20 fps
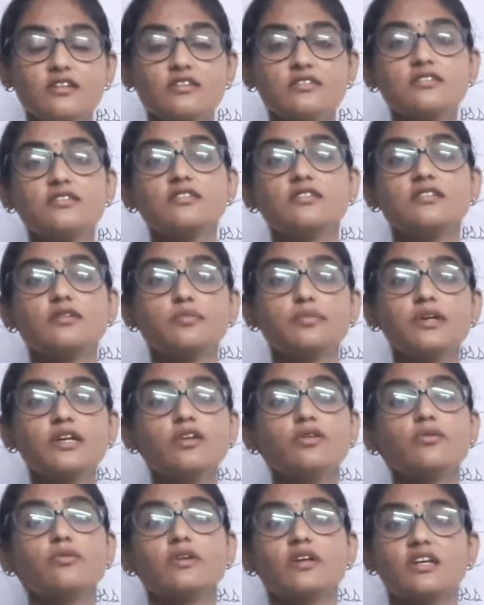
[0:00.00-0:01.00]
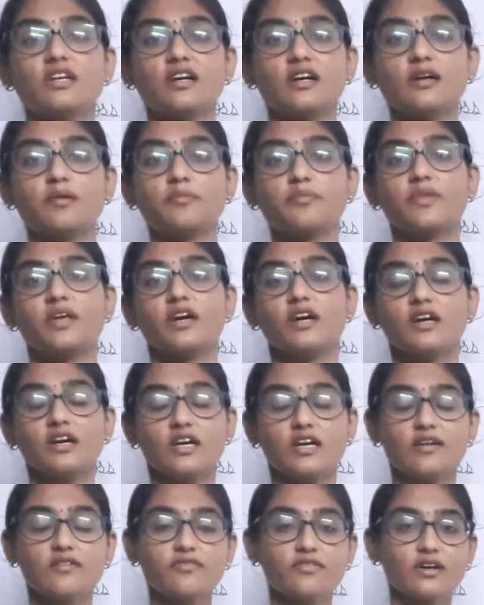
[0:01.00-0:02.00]
doesn't repeat over time.
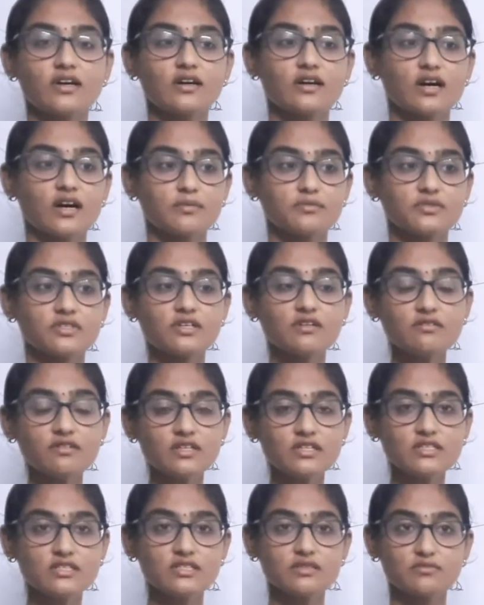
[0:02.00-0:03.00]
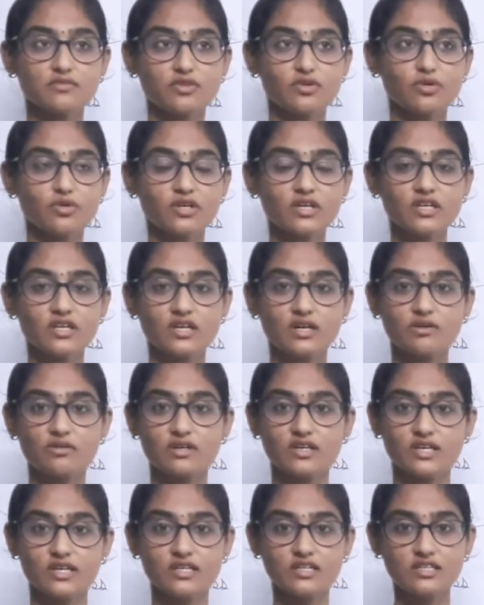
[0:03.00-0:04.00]
If an observer is noting down
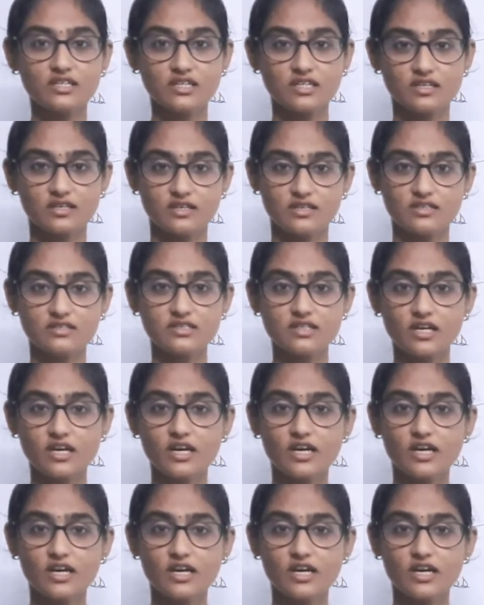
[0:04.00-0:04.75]
10 readings,